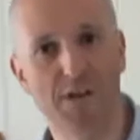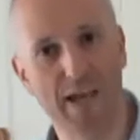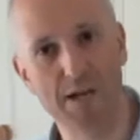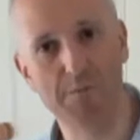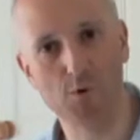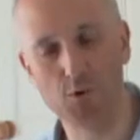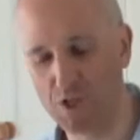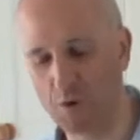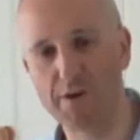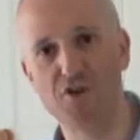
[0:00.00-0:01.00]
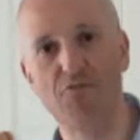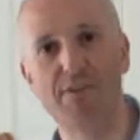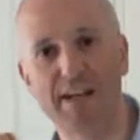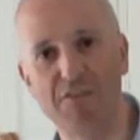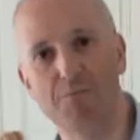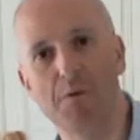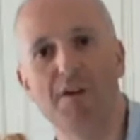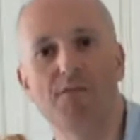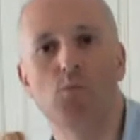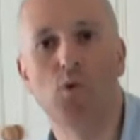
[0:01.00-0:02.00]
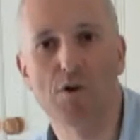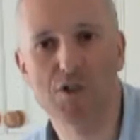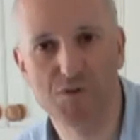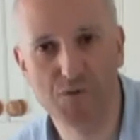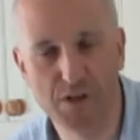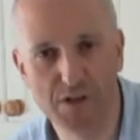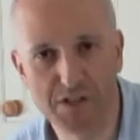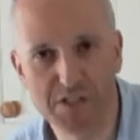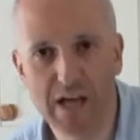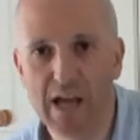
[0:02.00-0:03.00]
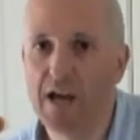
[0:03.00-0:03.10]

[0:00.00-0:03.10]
labels and we generally give them a bit of a wash first.